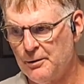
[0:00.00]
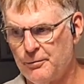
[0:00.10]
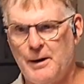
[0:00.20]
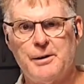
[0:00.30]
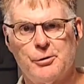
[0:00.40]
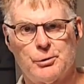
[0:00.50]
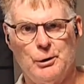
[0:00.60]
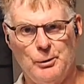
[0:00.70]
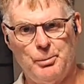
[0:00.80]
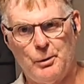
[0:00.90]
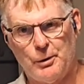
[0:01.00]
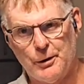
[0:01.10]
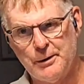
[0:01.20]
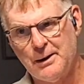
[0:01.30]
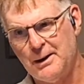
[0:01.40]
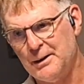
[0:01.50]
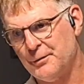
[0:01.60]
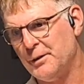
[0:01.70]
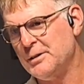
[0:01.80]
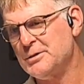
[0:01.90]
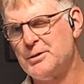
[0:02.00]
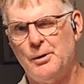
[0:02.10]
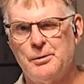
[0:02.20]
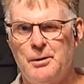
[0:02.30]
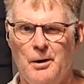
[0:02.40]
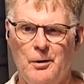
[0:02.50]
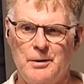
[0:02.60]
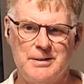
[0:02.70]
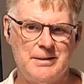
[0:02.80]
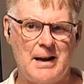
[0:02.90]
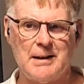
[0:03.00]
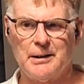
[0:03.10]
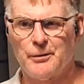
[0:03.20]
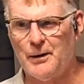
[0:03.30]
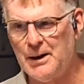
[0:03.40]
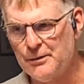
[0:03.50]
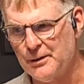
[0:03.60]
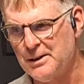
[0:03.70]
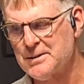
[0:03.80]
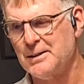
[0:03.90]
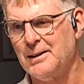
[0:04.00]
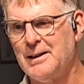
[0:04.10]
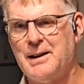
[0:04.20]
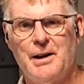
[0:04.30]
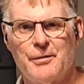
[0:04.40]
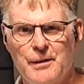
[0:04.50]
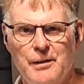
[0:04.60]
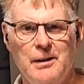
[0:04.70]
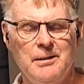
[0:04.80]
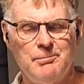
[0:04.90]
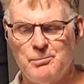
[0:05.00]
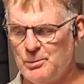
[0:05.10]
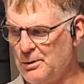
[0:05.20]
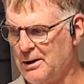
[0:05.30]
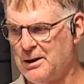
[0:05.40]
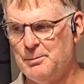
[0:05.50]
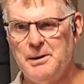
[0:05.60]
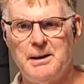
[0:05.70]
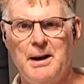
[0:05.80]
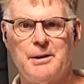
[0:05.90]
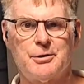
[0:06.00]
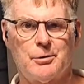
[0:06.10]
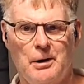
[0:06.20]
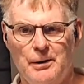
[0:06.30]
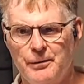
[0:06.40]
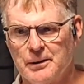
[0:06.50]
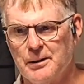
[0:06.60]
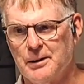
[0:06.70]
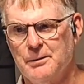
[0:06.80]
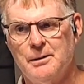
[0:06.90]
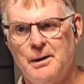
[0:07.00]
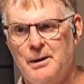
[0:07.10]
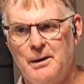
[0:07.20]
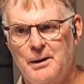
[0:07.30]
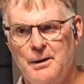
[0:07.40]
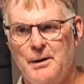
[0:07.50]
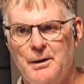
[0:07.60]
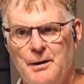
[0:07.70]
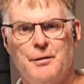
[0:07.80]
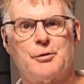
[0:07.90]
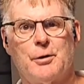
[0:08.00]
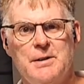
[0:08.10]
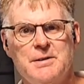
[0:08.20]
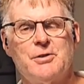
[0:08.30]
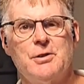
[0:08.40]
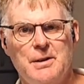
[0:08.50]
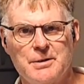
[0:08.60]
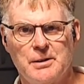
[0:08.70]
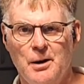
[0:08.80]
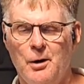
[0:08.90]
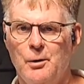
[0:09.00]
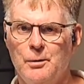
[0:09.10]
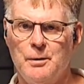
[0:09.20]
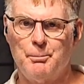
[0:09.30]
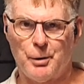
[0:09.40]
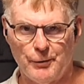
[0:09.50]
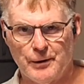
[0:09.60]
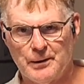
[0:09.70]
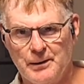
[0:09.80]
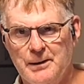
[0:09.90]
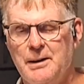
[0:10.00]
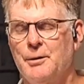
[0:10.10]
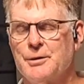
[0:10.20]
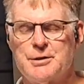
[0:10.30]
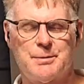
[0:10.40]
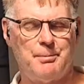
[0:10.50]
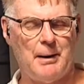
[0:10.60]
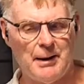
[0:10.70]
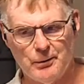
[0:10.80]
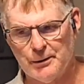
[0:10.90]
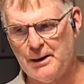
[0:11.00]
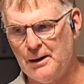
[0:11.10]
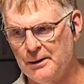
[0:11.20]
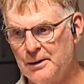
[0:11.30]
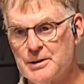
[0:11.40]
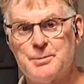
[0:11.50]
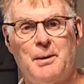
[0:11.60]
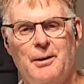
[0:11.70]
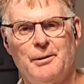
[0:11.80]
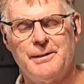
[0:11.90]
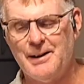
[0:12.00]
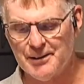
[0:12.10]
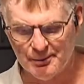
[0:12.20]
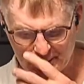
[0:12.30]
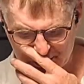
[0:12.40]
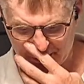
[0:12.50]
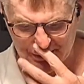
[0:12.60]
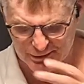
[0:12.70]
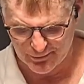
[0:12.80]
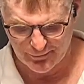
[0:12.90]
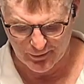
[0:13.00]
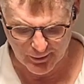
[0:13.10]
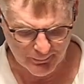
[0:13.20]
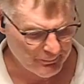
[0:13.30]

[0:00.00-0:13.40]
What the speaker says: flight control board, and if things don't go exactly right, if it doesn't like everything, it can be catastrophic. If the transition doesn't go perfectly, it will spiral down, and it spiraled down on me twice so far.